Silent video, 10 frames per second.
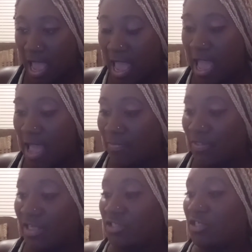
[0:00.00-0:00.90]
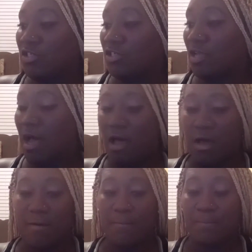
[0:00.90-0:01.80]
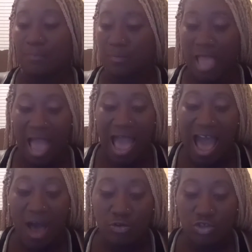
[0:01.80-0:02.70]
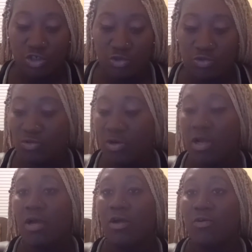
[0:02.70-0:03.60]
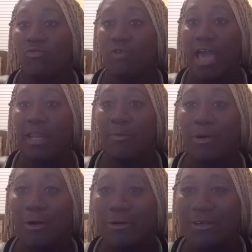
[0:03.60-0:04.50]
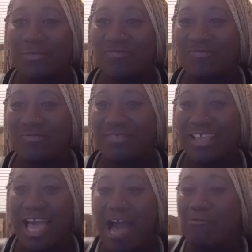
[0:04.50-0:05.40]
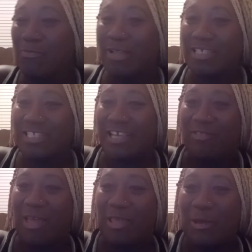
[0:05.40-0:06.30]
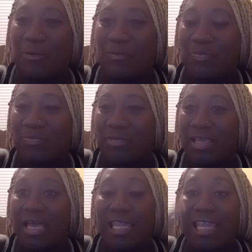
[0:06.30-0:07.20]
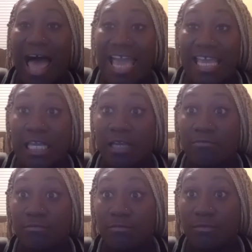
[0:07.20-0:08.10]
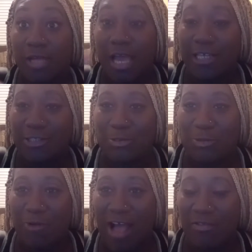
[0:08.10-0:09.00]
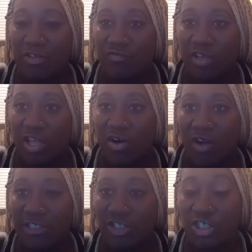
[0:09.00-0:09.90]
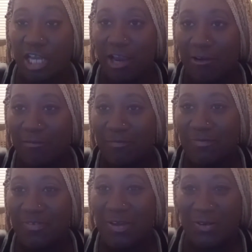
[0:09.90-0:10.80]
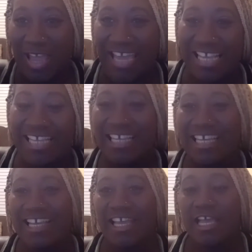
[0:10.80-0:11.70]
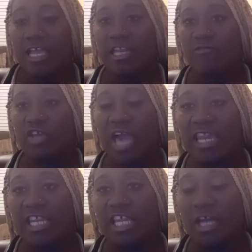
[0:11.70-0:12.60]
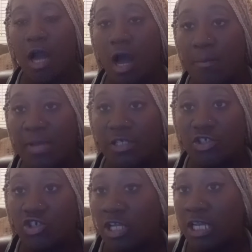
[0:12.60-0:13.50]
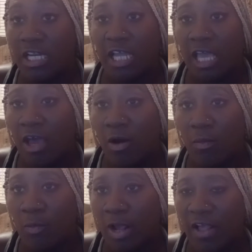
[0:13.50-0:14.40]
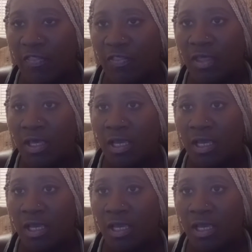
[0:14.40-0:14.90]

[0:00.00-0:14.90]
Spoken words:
And this is how to write a book. Have a blessed day. Thank you. Like and subscribe to this video and share. Okay? And if you got any comments, you need any help with